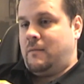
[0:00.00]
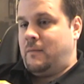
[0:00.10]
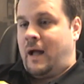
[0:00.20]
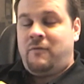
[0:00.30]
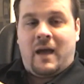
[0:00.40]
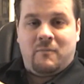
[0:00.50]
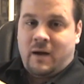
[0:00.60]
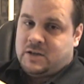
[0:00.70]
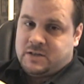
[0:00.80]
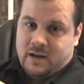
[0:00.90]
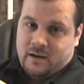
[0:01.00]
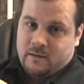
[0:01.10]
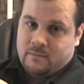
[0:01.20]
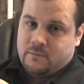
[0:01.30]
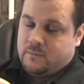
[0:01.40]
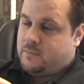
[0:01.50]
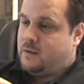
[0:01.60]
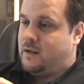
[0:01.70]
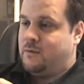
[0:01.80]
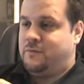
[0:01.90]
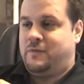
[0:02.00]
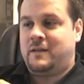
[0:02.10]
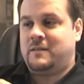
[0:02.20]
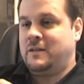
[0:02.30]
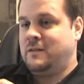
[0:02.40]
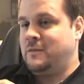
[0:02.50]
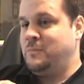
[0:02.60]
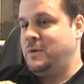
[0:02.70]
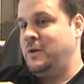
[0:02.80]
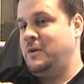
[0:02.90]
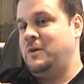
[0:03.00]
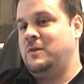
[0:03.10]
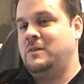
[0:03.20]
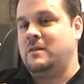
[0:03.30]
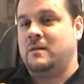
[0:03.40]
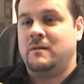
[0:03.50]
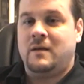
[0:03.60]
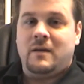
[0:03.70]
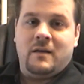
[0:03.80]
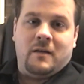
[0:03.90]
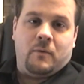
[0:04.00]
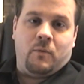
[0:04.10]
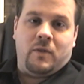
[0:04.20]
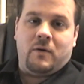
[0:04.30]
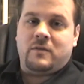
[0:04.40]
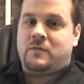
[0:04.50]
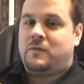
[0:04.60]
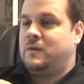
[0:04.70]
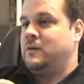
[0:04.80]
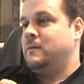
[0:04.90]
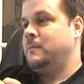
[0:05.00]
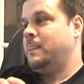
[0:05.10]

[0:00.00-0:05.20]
I've had my share of fixing computers, and whether it's for